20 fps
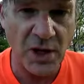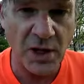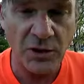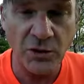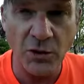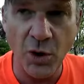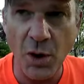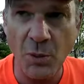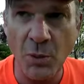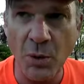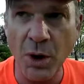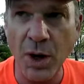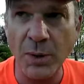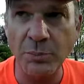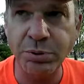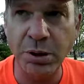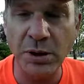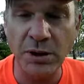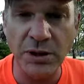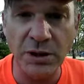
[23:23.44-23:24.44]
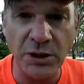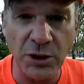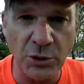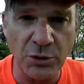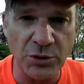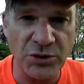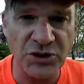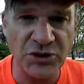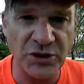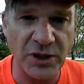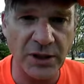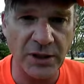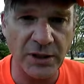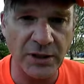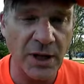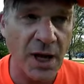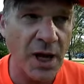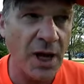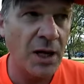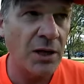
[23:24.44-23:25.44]
no more
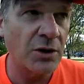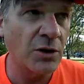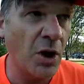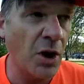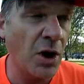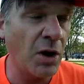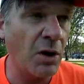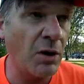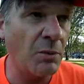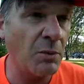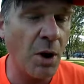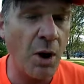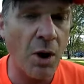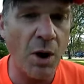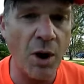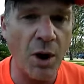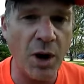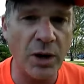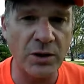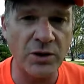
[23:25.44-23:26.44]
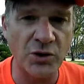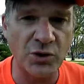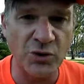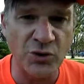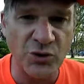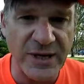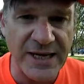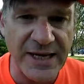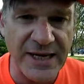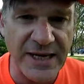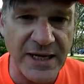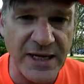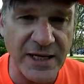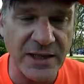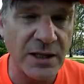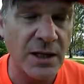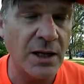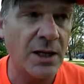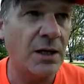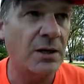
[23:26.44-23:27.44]
pollution, no more
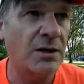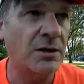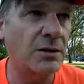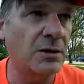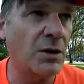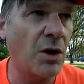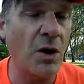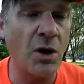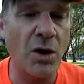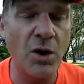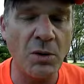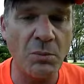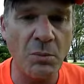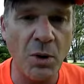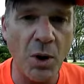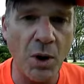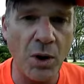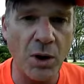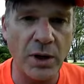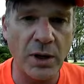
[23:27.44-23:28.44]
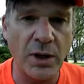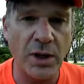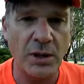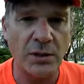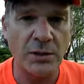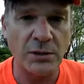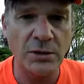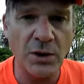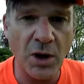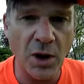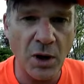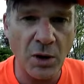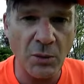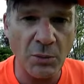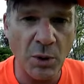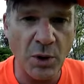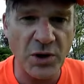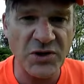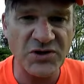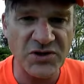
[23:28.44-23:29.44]
greed, no more no
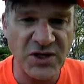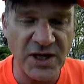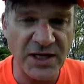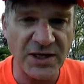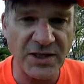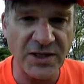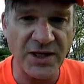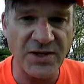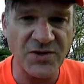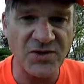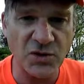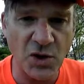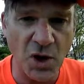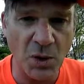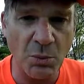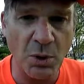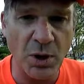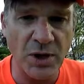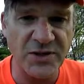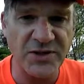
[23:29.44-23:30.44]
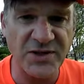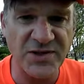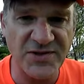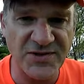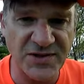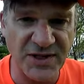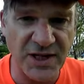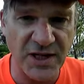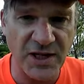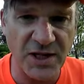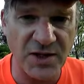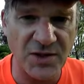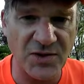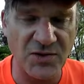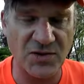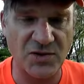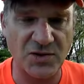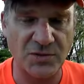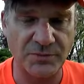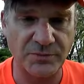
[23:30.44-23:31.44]
more sickness, no more
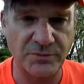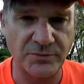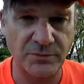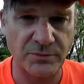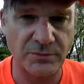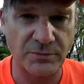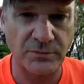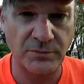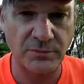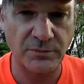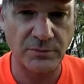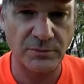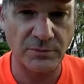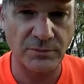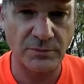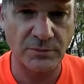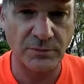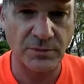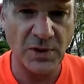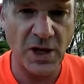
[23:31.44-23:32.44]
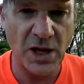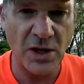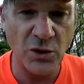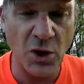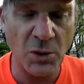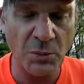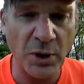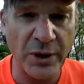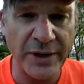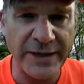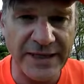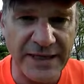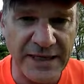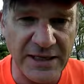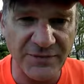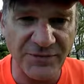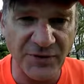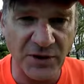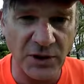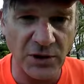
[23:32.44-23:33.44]
disease, no more
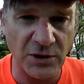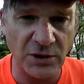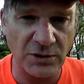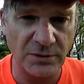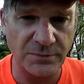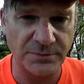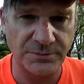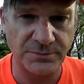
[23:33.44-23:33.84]
evil.